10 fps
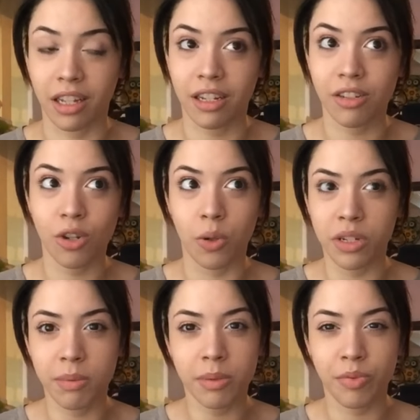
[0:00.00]
Like, it's
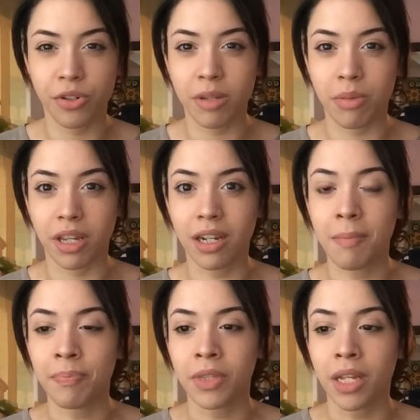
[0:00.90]
always been pretty
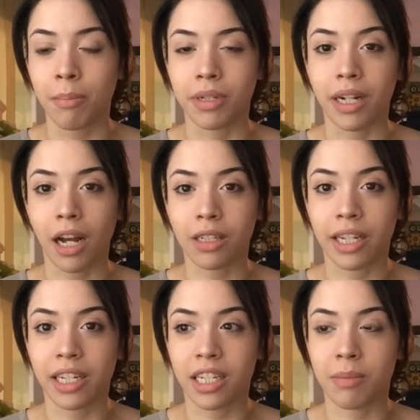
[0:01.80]
big, but now
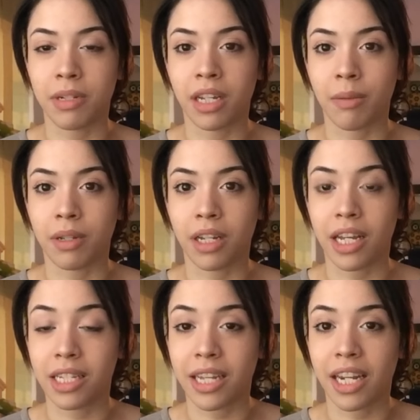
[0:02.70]
like it's beginning
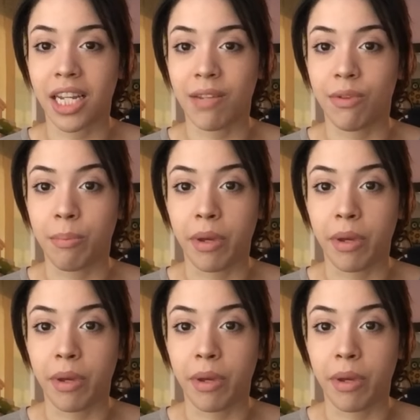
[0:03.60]
it's getting even